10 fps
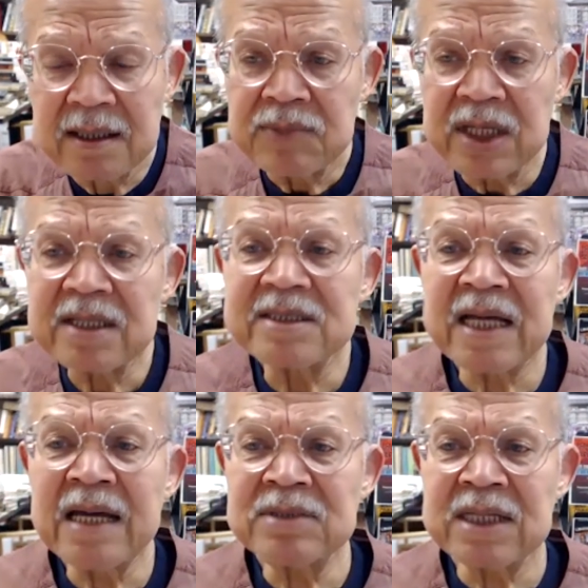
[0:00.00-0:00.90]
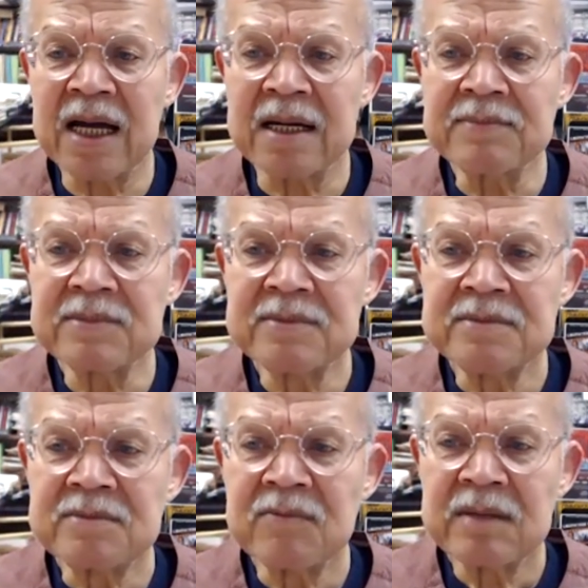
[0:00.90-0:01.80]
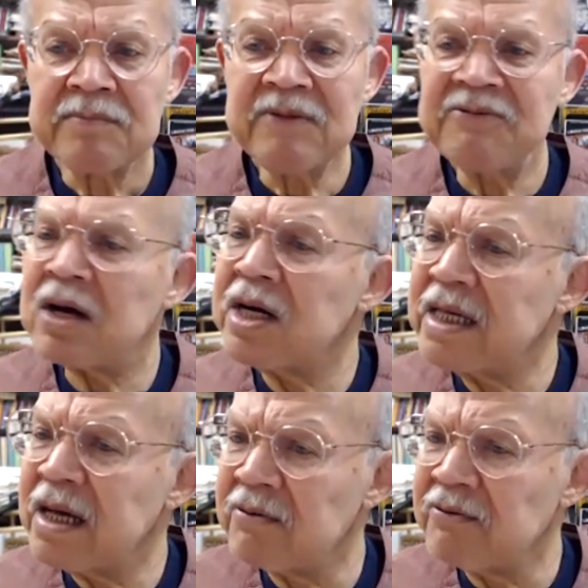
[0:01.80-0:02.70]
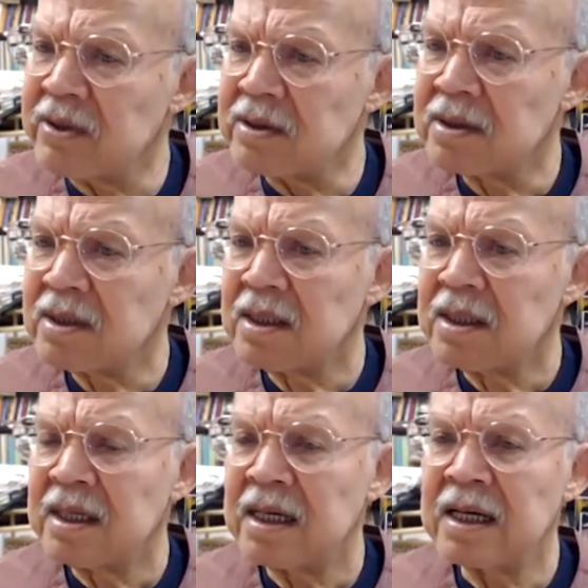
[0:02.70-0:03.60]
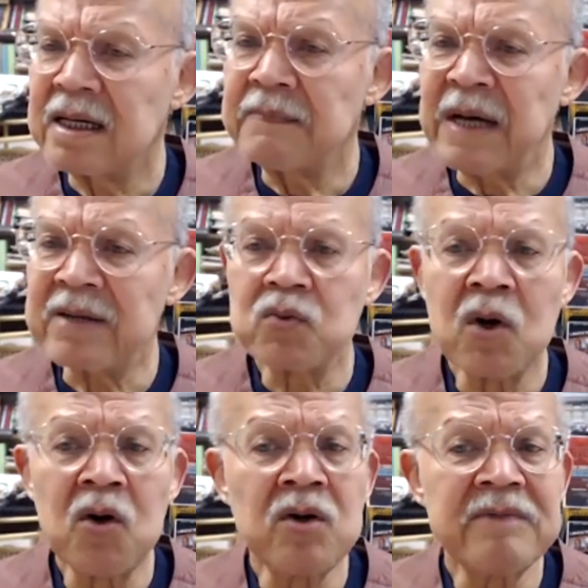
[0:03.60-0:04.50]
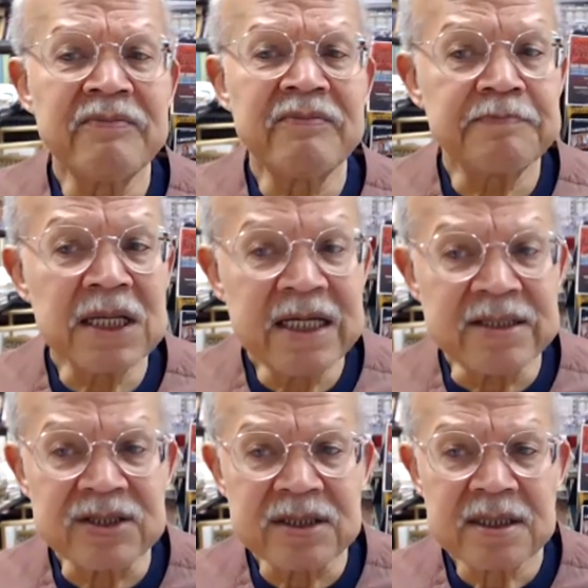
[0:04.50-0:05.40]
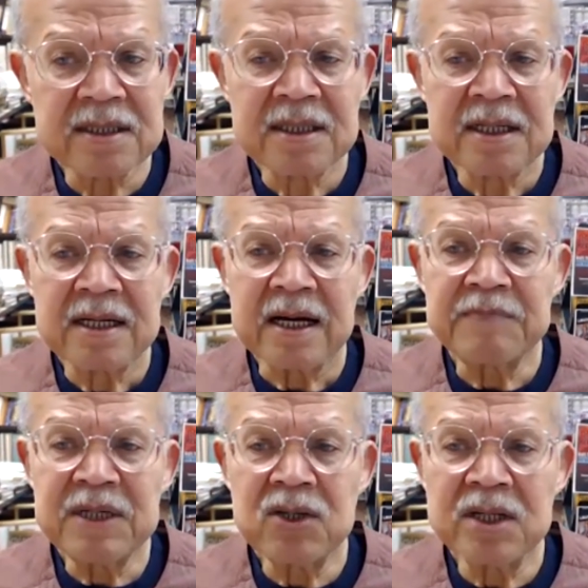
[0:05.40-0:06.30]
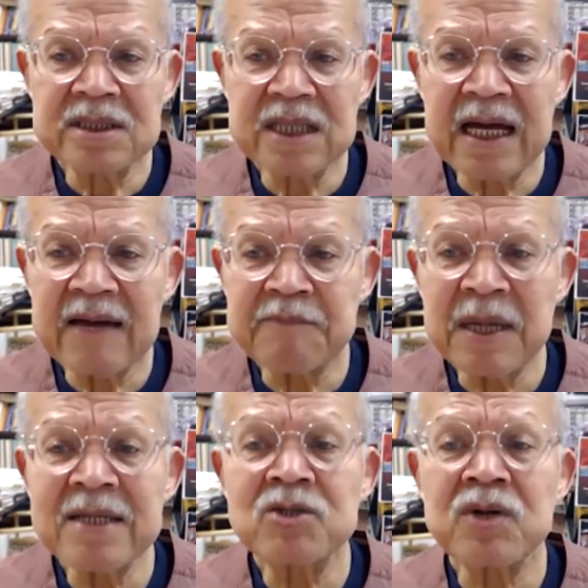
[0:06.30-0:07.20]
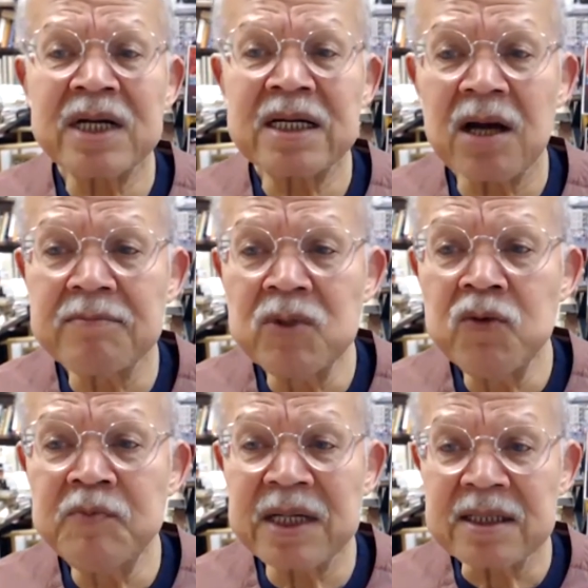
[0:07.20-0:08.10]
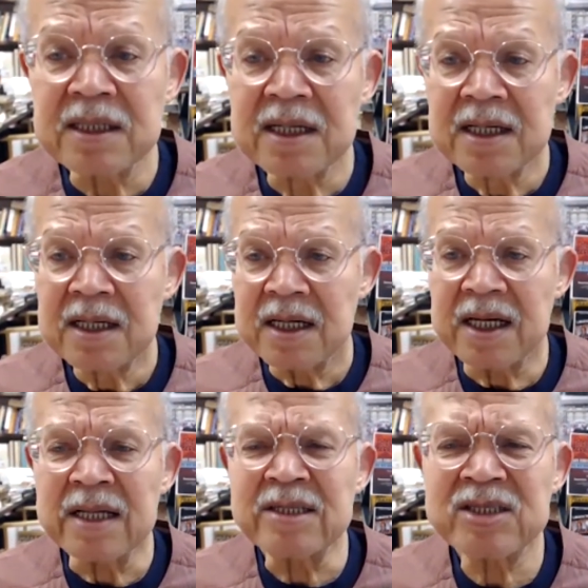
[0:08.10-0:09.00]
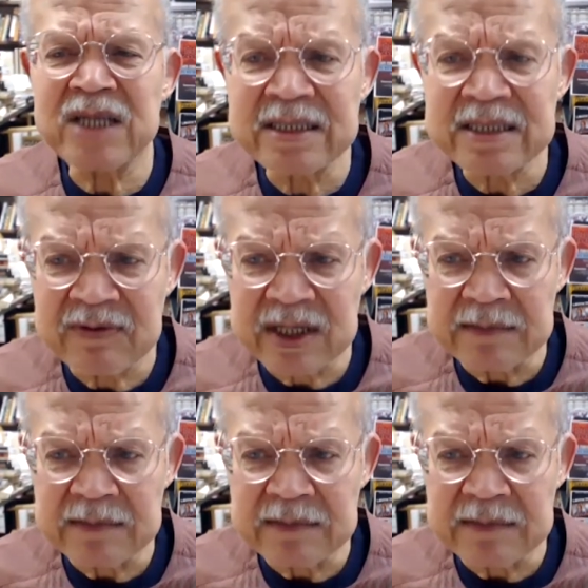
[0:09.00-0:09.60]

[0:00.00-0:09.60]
But at the same time, be very careful about the role of the police, because they have penetrated our movement extensively